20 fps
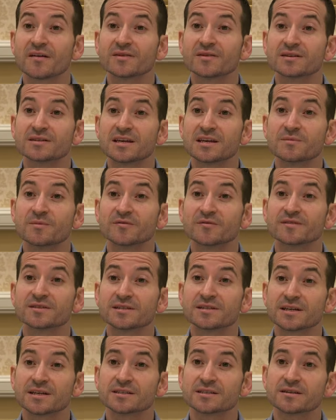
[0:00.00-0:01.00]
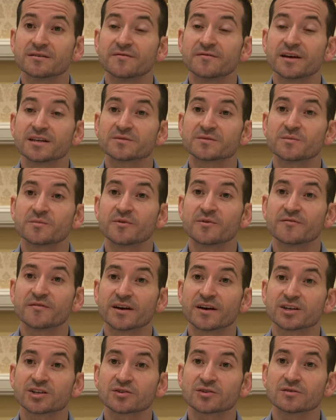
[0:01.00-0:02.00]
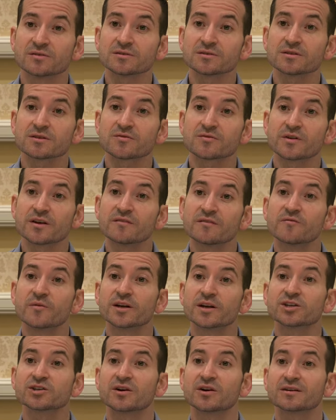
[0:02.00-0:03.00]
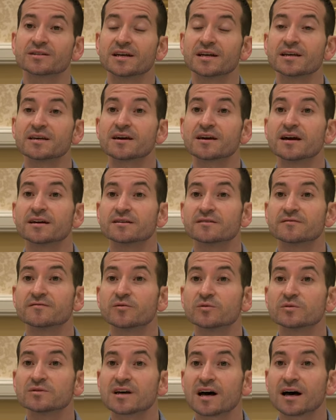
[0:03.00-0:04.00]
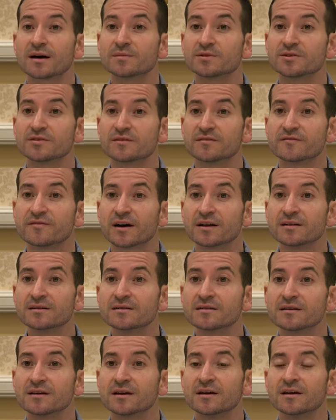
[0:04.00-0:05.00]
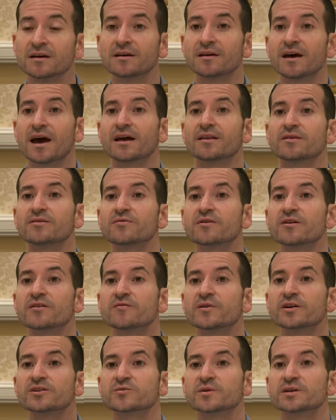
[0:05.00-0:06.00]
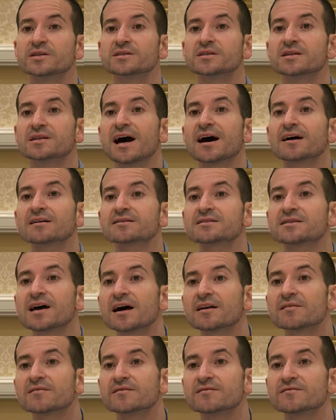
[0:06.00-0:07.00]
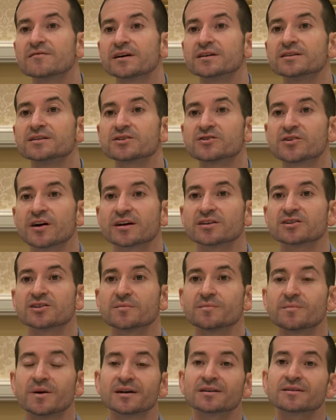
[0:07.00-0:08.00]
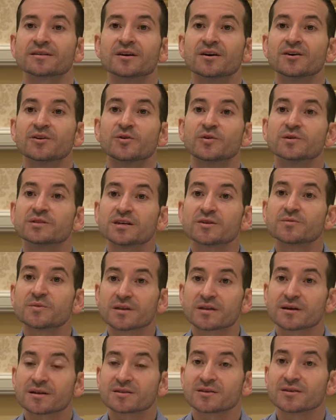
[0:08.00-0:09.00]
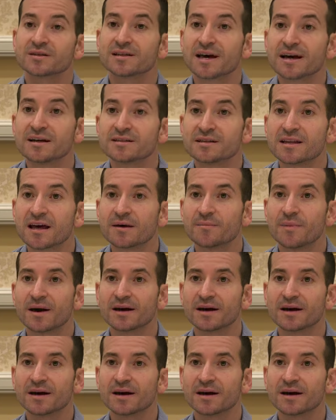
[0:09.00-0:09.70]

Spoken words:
have a team of 6 investment professionals, 3 of which are dedicated full-time to the fund, and 3 of which would sit outside of the fund structure, but who sit with us on a day-to-day